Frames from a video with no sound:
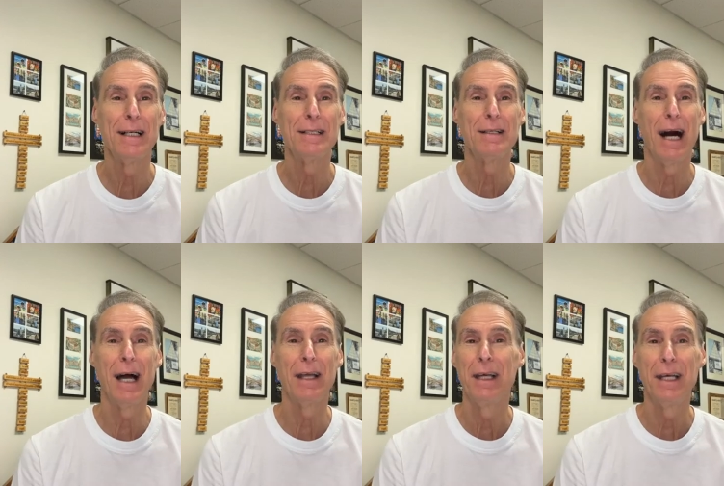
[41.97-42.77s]
Uh,
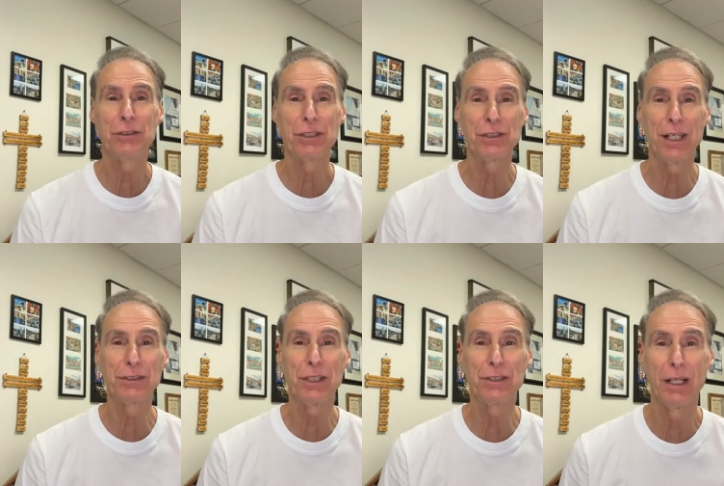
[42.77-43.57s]
I, it's just
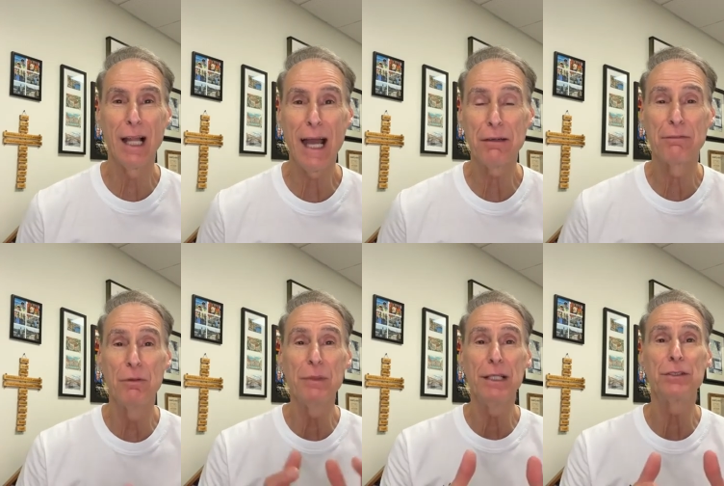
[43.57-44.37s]
such a delight
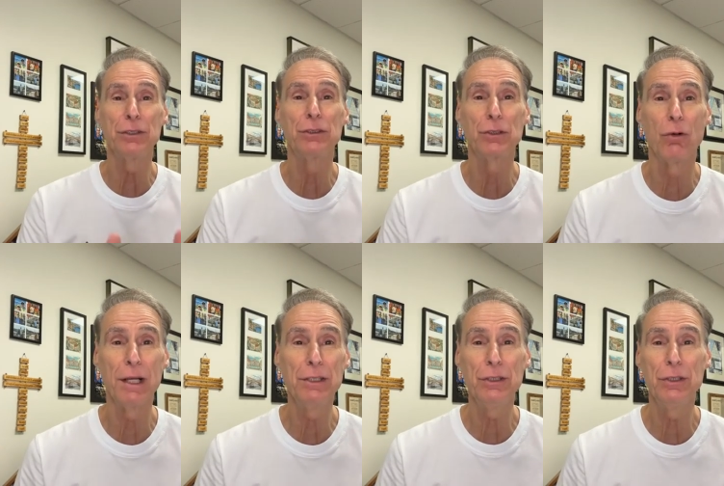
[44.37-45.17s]
for me to
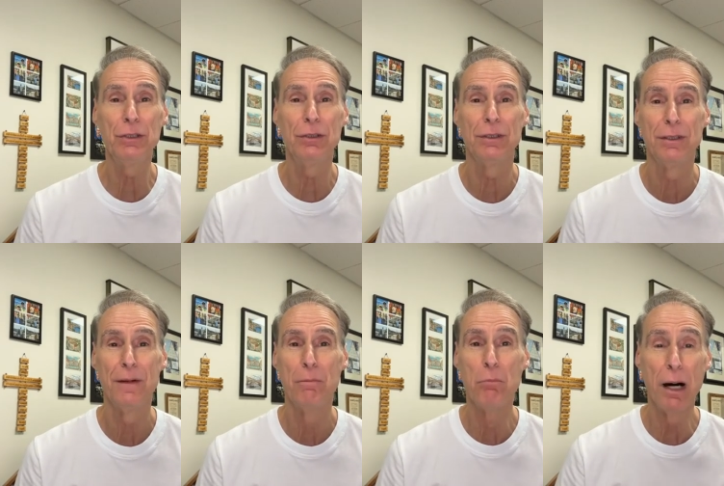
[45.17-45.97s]
join you
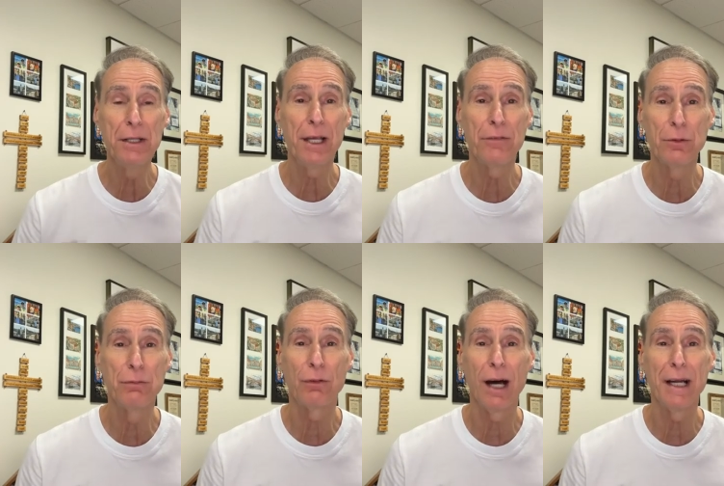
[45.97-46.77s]
Monday
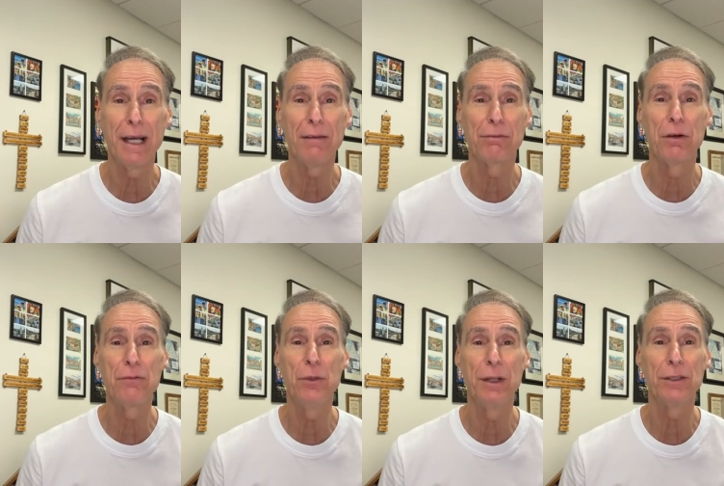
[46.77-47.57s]
through Friday for
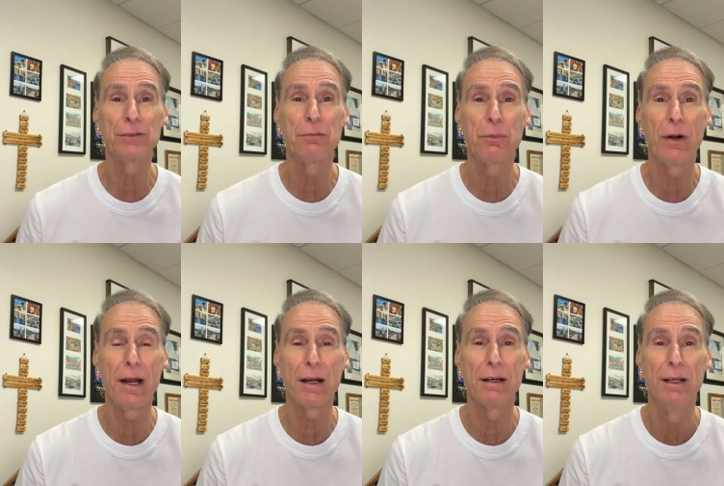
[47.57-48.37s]
a few minutes of
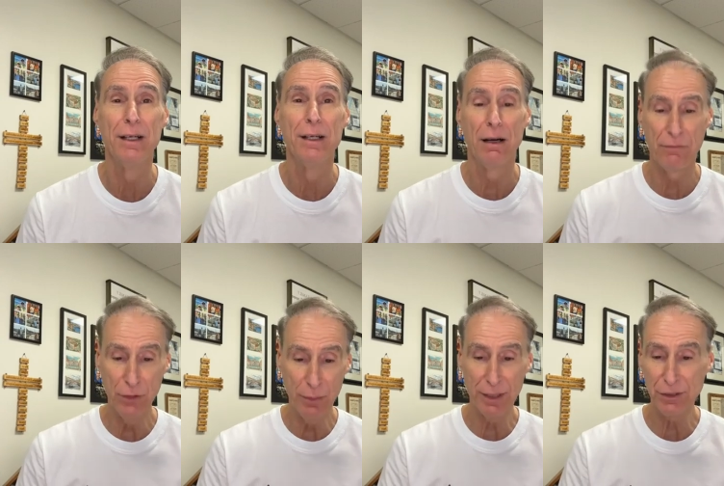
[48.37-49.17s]
prayer, a
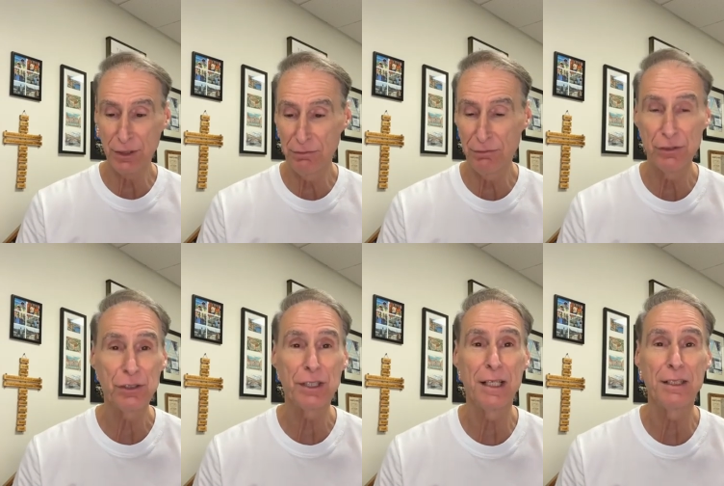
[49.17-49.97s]
few minutes of
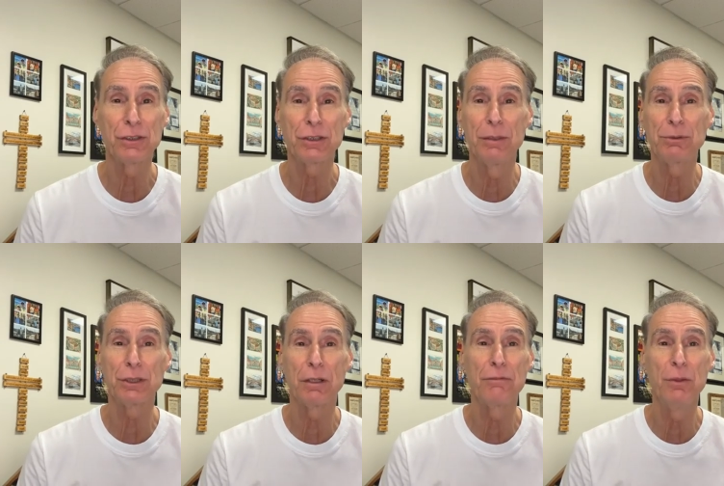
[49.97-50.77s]
studying
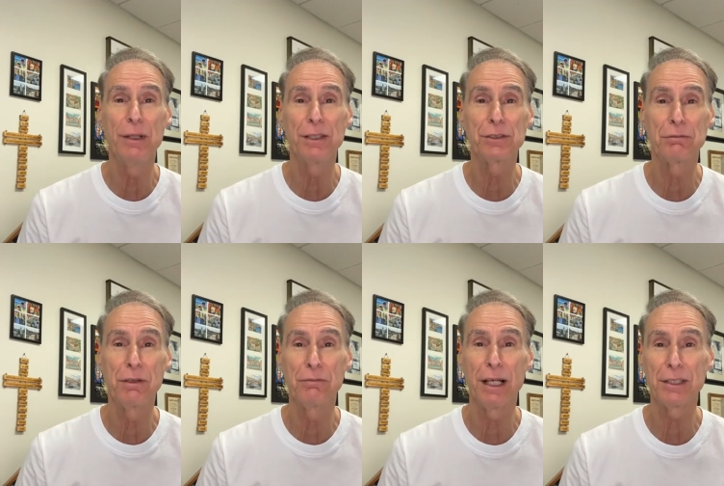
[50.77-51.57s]
scripture, a few minutes
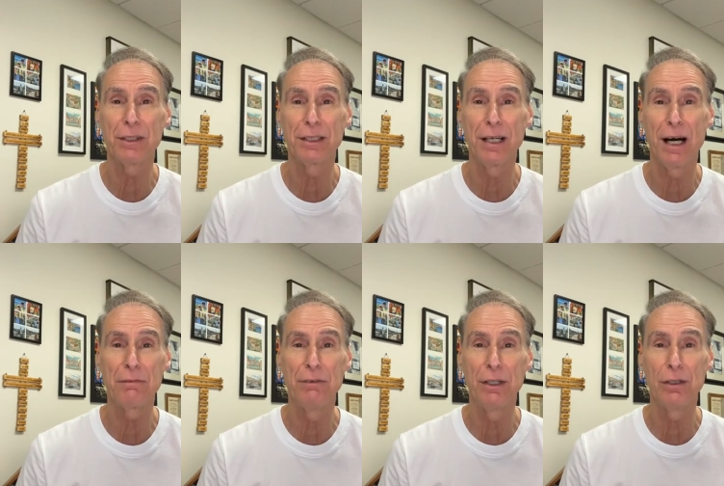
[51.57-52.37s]
of reflecting on
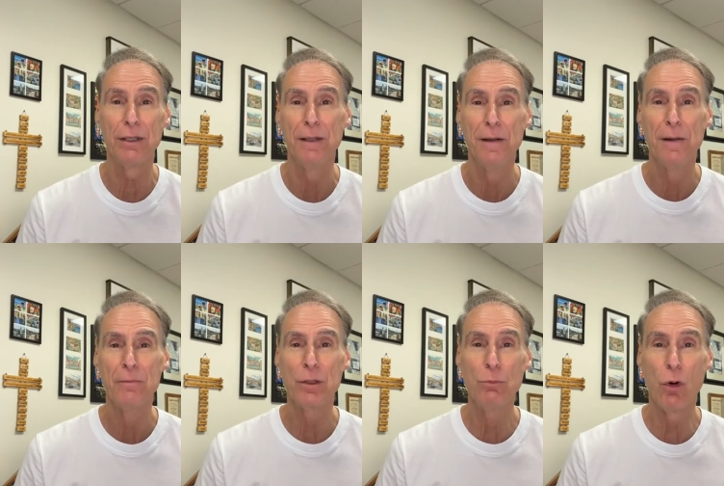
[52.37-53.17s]
God. Phil,
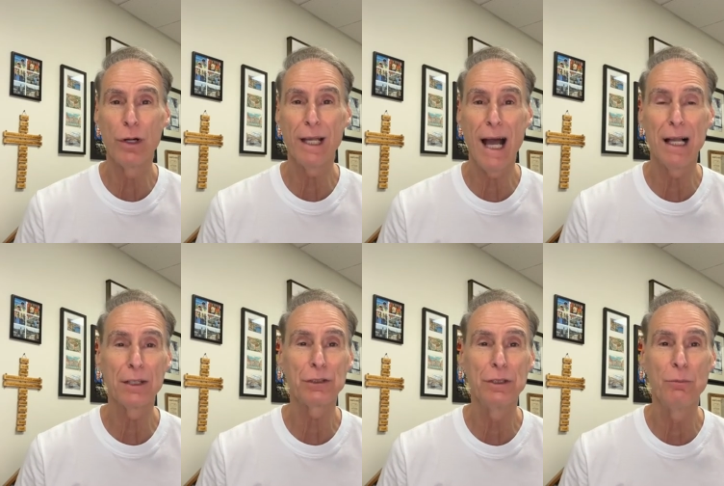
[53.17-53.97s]
good morning.
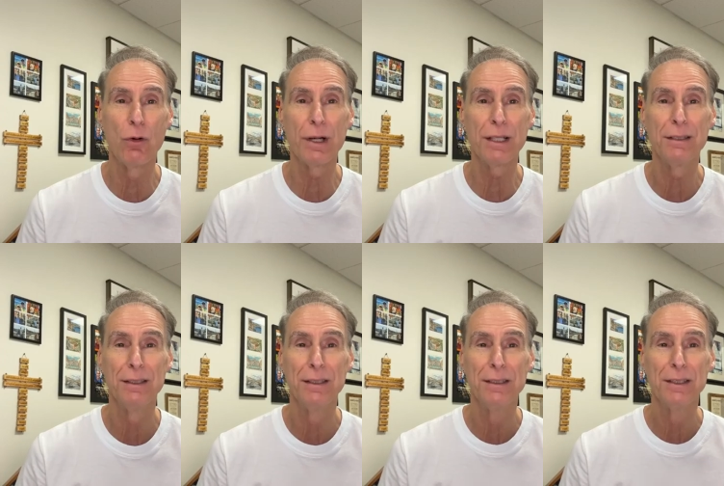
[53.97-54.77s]
Alex, good morning.
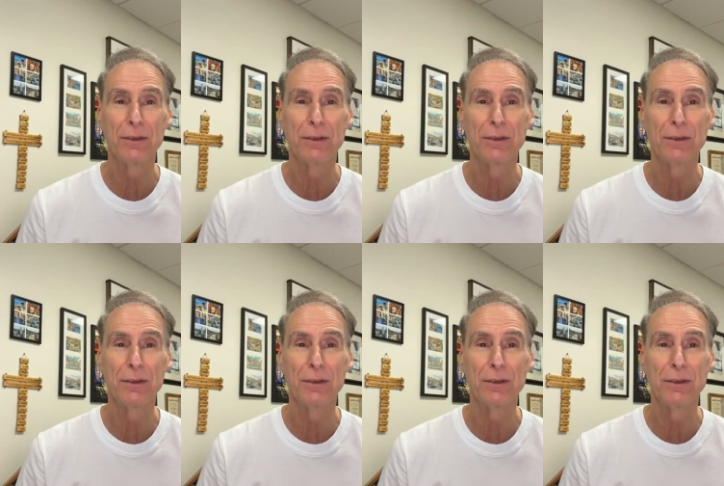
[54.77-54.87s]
